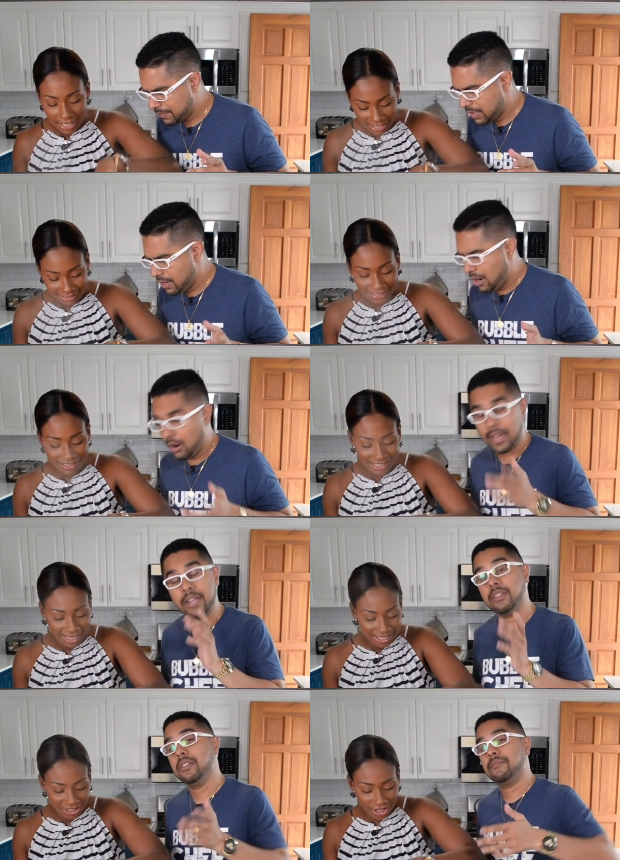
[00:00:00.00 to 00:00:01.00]
Speaker 1: Yes, it's
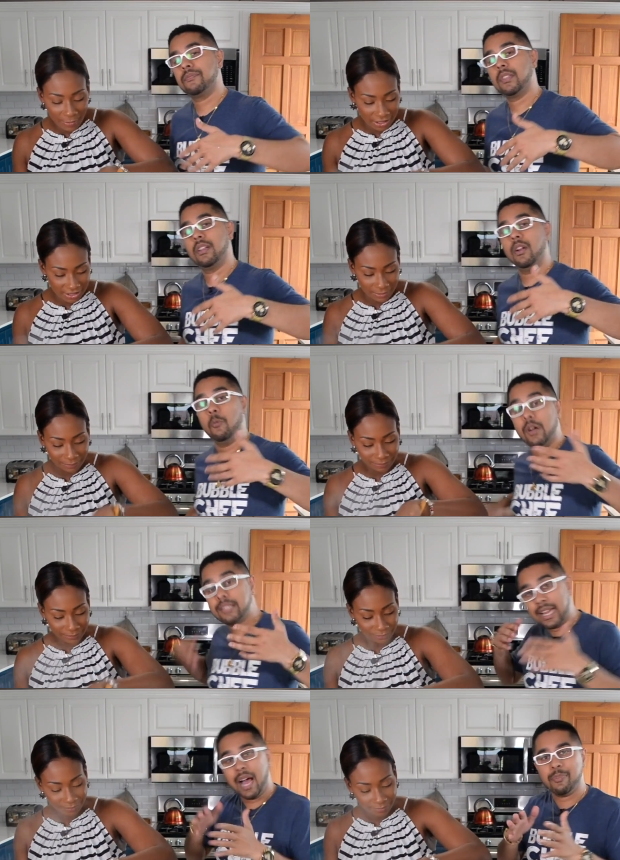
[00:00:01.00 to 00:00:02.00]
okay. sticking to the butter.
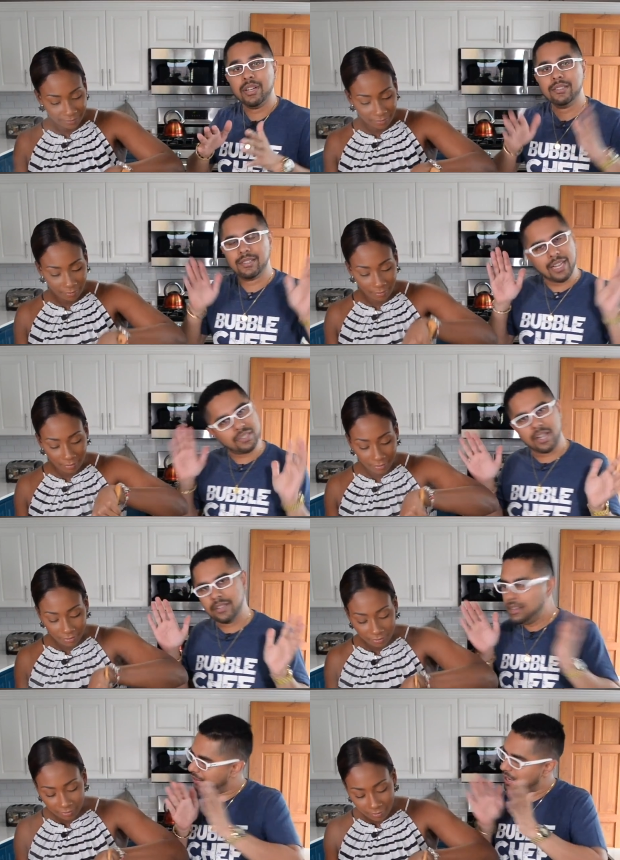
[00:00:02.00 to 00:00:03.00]
Once that happens, that's
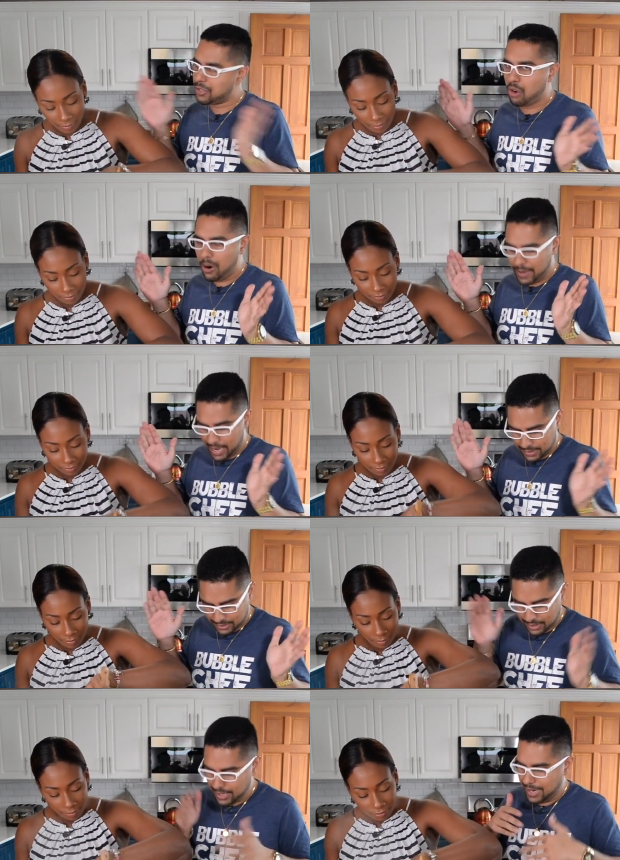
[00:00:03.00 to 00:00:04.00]
good. Nothing is wrong with
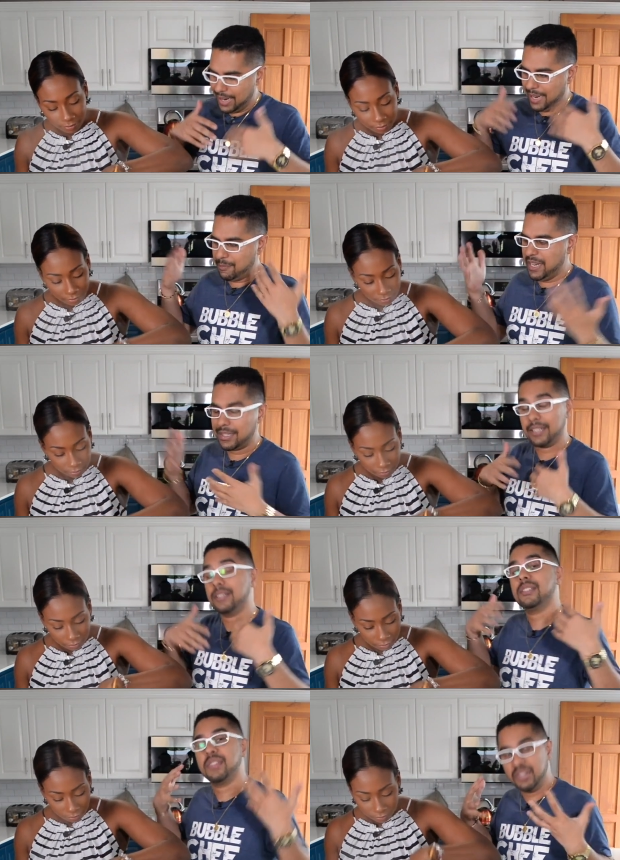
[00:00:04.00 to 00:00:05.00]
that. It means that
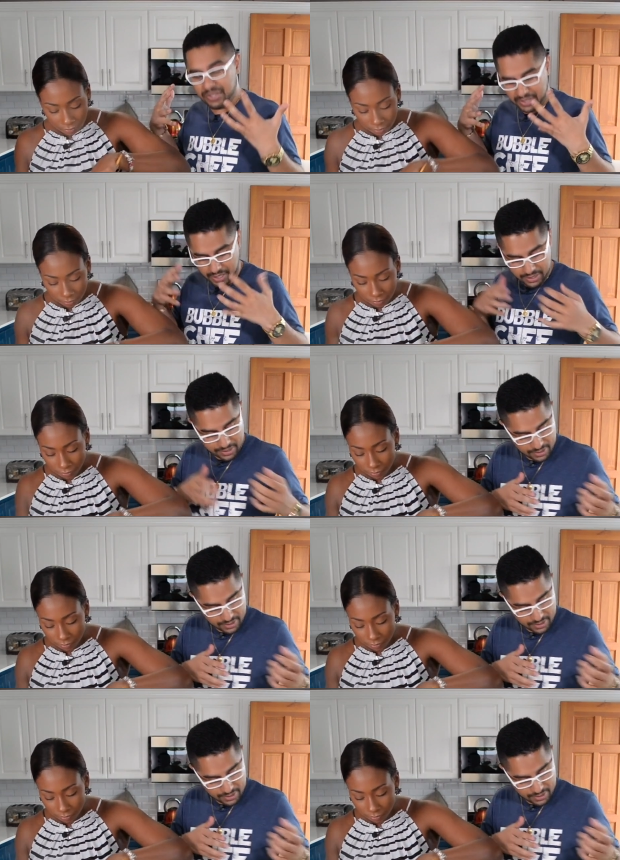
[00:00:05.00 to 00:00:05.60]
it's thirsty.